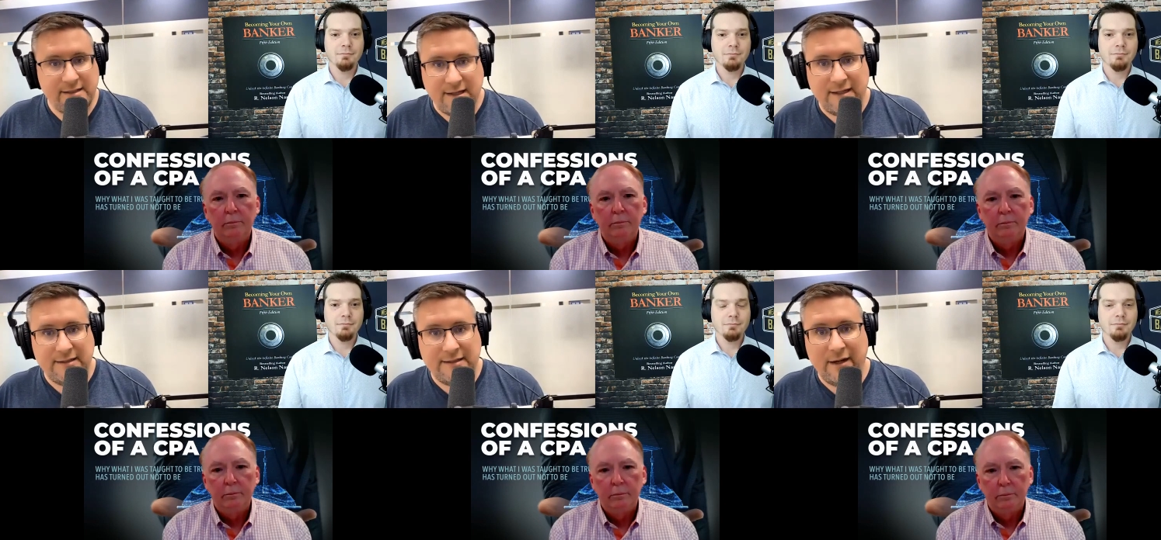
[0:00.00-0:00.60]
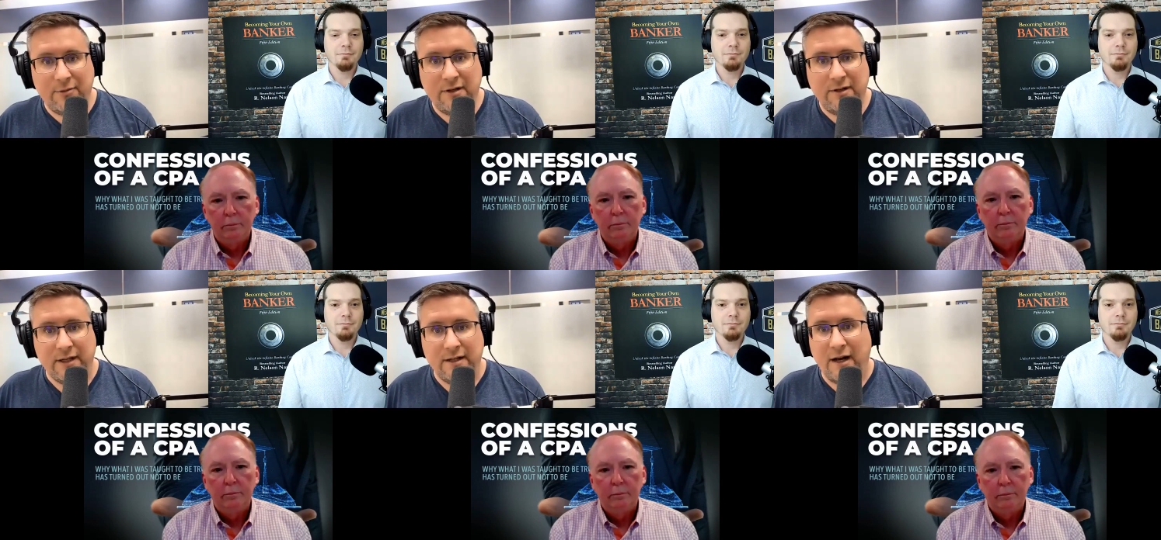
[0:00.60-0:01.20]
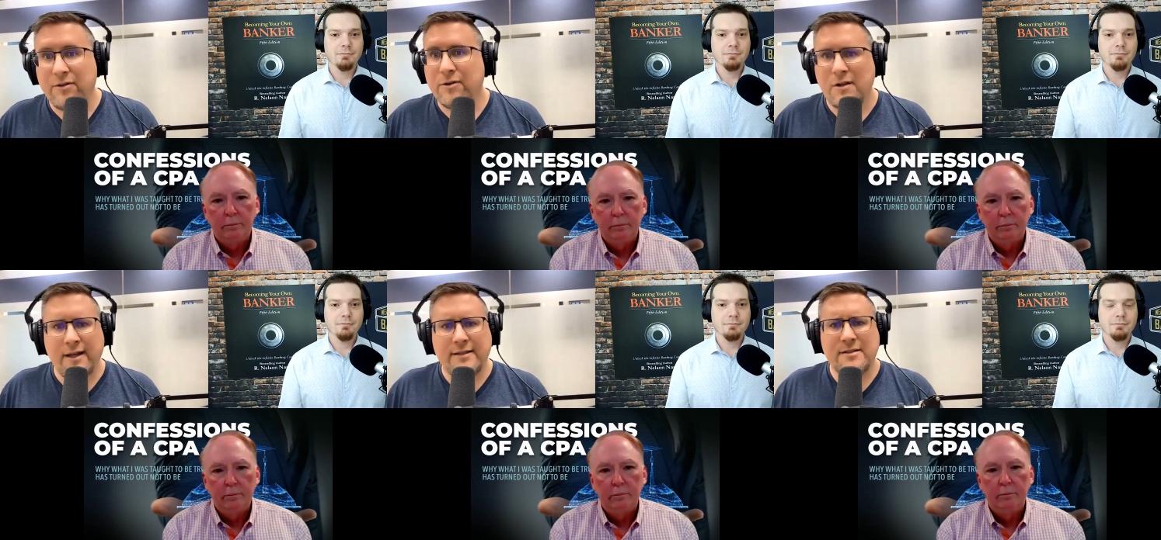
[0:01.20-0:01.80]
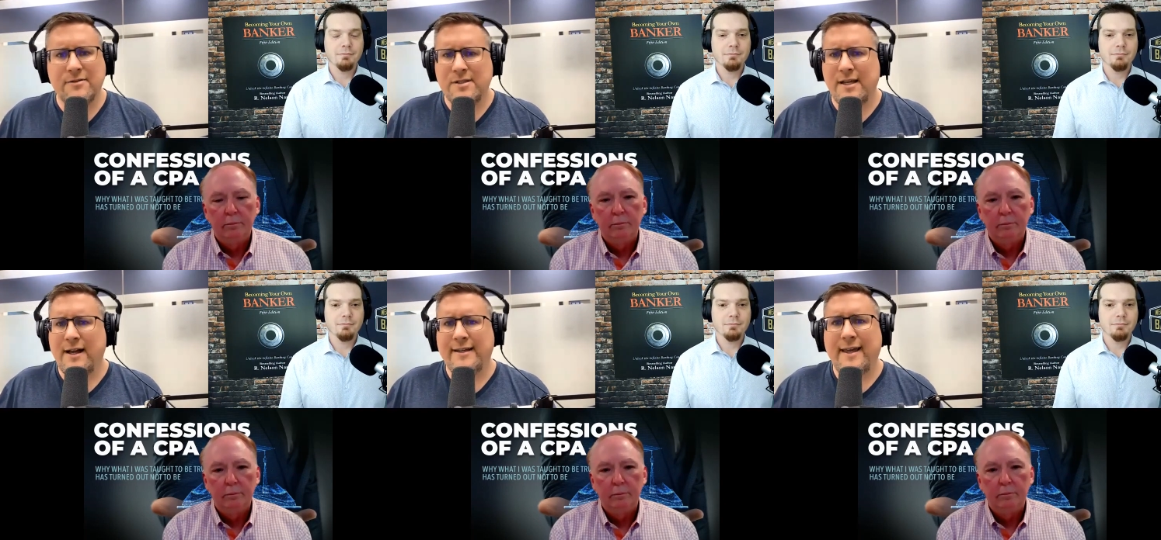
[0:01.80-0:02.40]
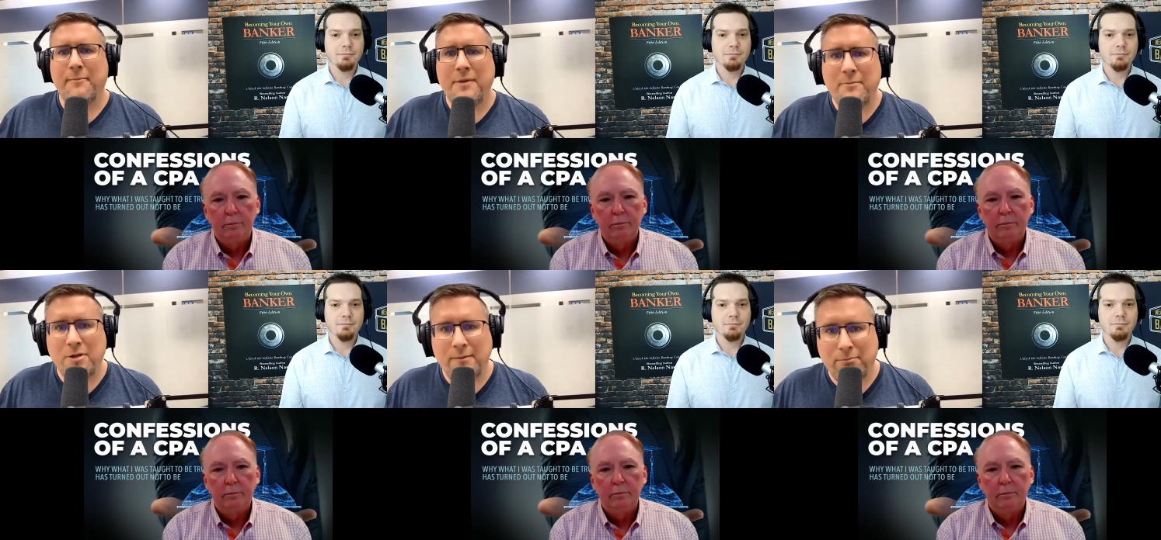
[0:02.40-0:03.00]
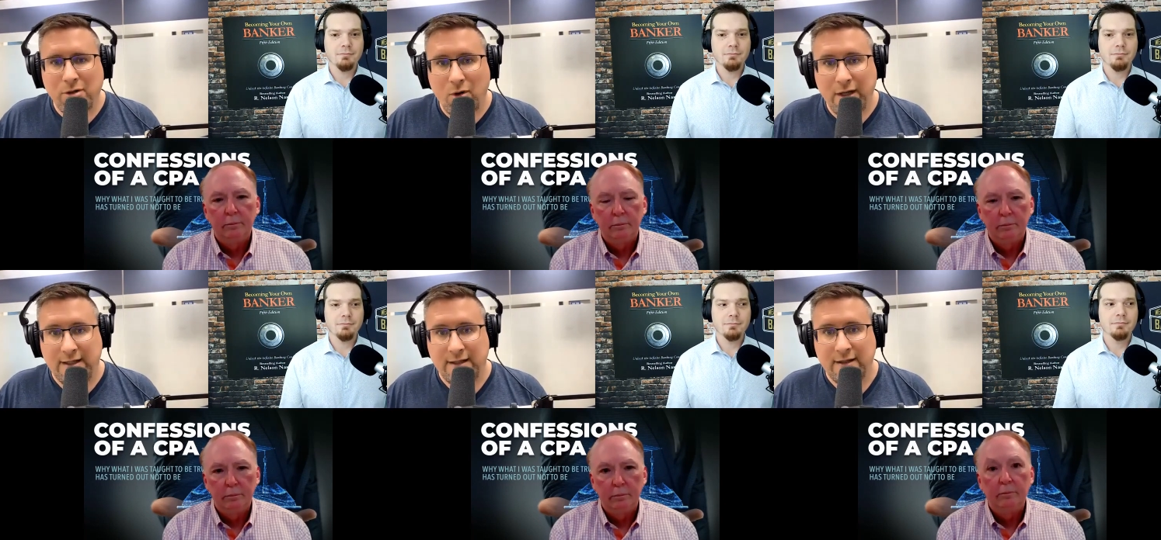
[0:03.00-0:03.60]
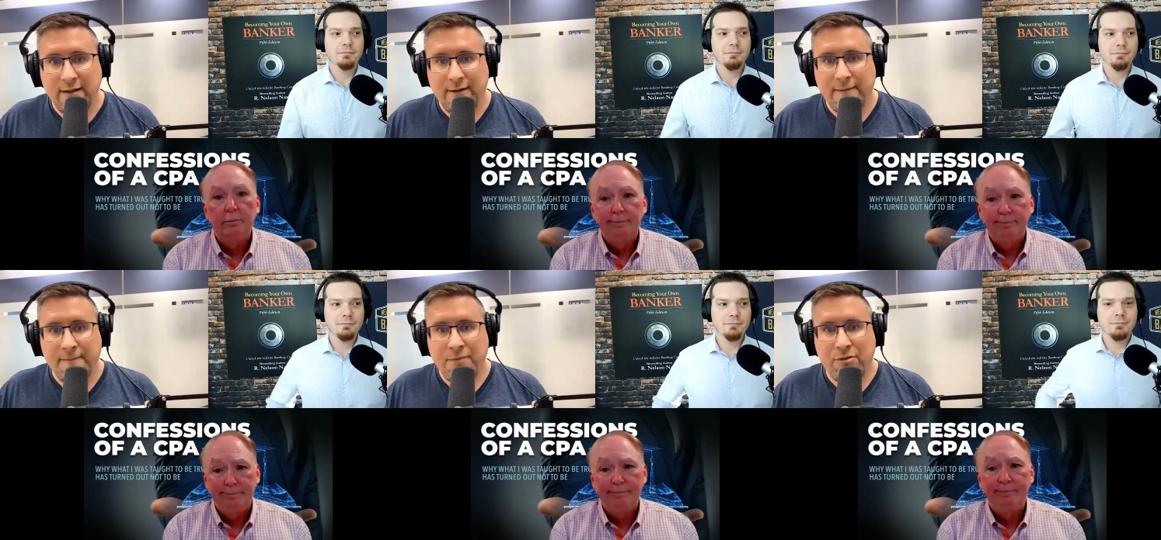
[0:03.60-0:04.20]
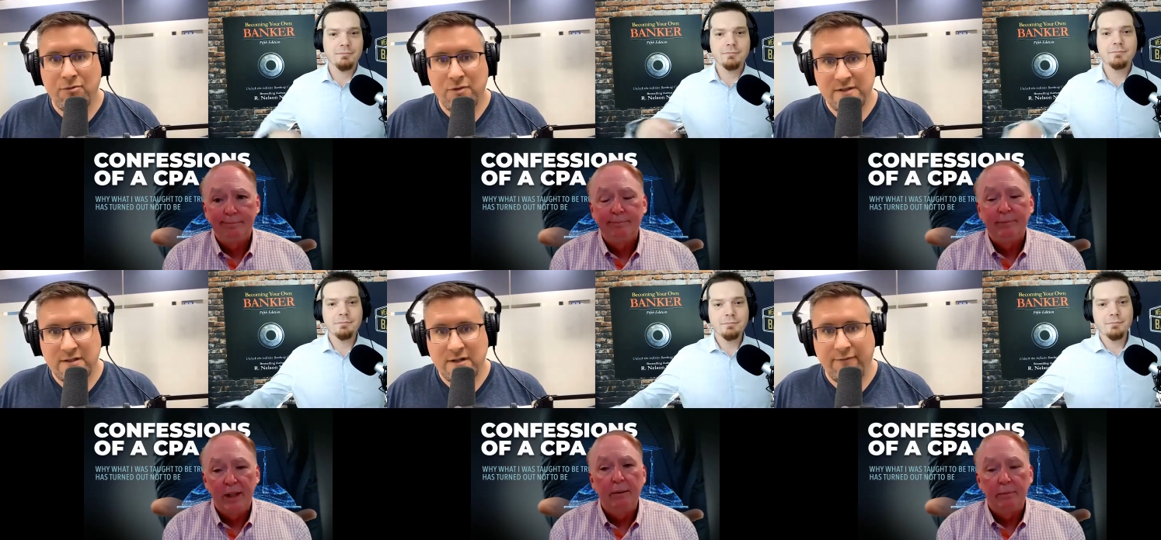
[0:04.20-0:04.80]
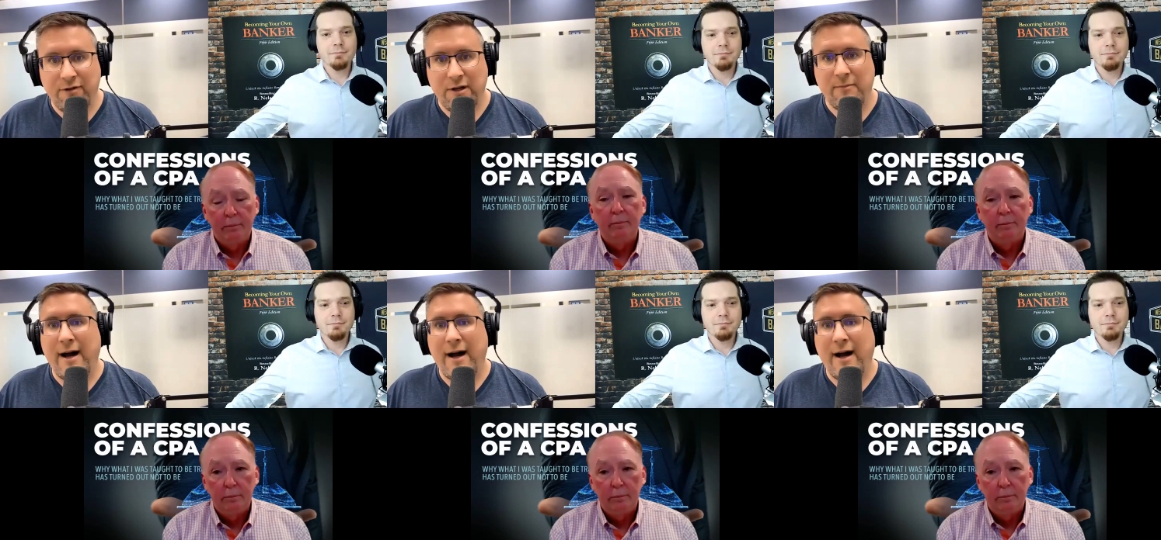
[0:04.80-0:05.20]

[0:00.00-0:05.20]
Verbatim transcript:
Speaker 1: I decided to get rid of it. Other clients are saying I kept people employed through this time frame.